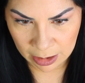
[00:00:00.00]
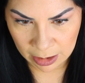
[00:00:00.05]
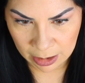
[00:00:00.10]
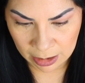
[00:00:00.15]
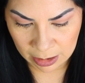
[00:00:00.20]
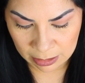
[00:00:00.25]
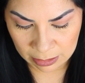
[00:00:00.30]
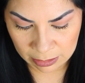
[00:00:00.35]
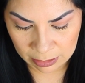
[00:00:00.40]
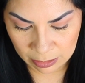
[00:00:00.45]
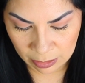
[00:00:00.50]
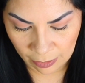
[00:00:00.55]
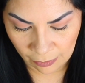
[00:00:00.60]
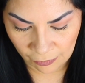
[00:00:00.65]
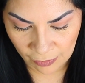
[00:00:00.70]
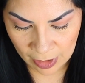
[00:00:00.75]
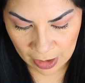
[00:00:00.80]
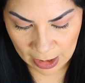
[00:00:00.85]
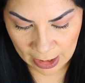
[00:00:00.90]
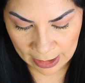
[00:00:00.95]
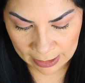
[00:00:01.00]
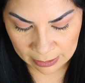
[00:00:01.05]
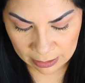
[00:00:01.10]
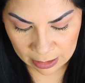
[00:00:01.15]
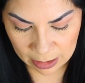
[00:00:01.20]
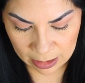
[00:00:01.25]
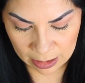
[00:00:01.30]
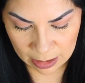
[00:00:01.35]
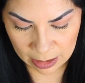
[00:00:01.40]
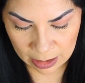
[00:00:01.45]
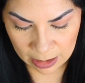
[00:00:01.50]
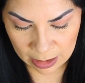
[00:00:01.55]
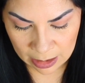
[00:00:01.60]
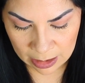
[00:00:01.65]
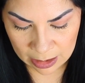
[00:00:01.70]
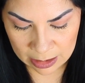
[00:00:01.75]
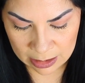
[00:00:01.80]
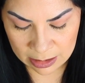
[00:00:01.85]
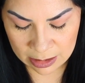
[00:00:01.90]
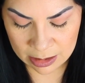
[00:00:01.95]
I don't know if I like
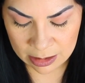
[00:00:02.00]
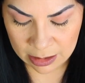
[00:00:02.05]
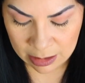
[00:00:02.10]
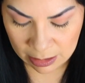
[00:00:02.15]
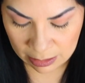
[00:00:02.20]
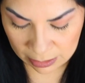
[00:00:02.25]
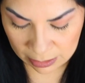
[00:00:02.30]
this.